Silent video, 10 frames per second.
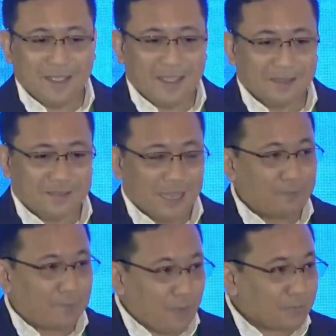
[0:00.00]
And
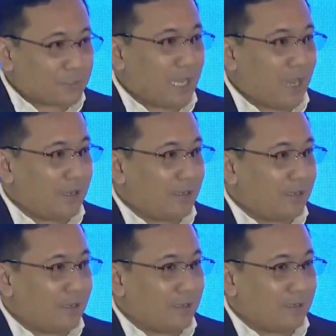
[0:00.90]
I'm proud to say
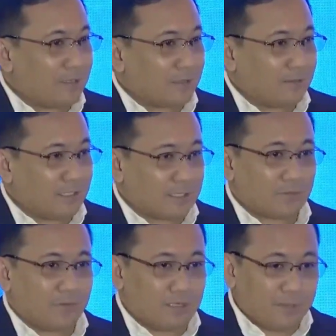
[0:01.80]
that this
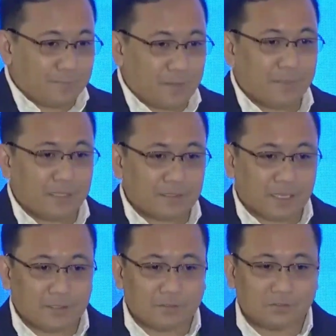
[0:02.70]
is already
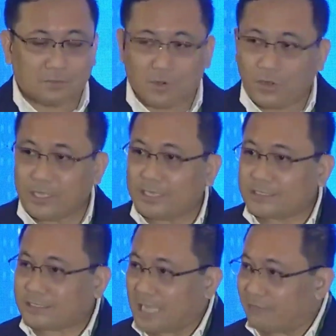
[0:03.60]
implemented to more than
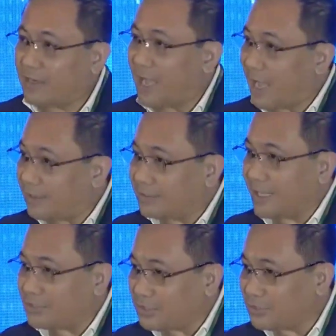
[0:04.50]
700
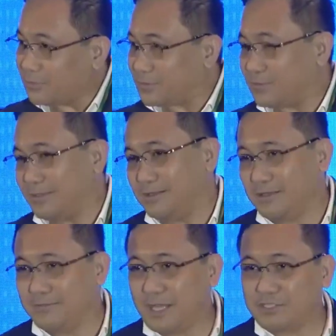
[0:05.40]
LGUs.
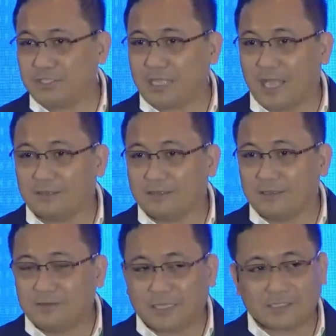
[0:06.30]
Imagine that.
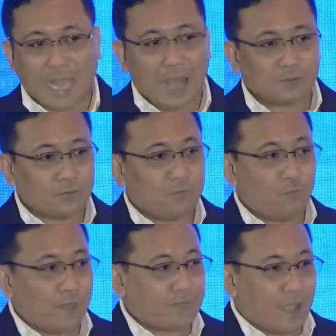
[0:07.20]
That's out
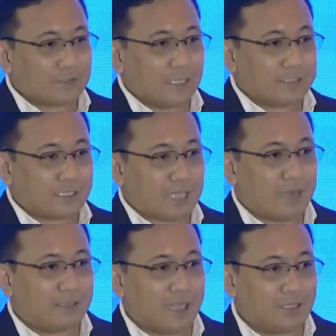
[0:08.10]
of
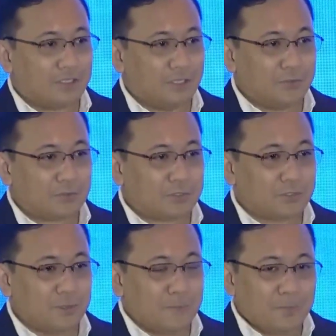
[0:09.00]
1,600
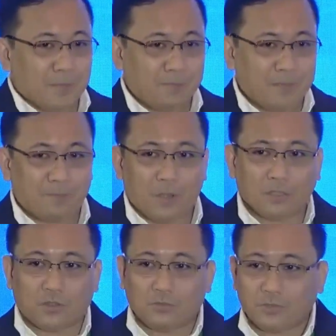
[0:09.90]
LGUs.
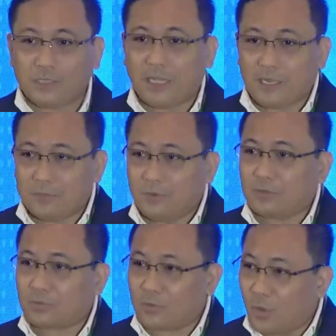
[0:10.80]
People don't need
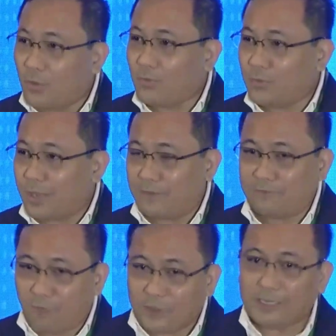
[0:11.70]
anymore to go
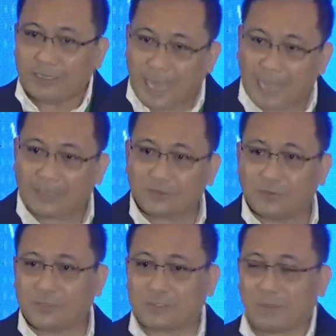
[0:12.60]
and fall in line to
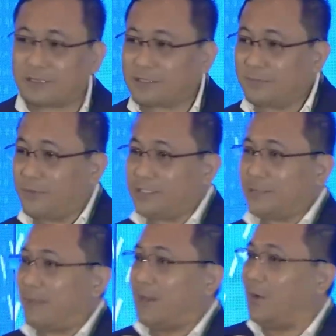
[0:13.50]
the respective
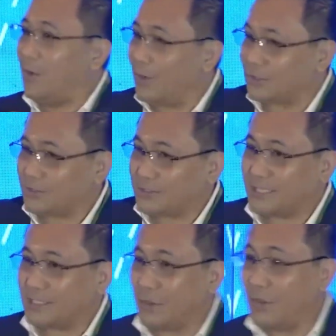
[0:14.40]
municipal halls or
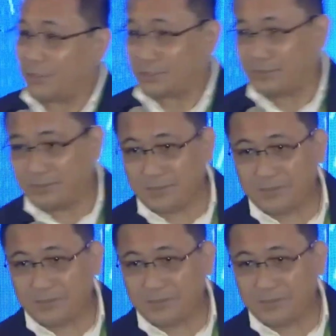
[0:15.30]
city halls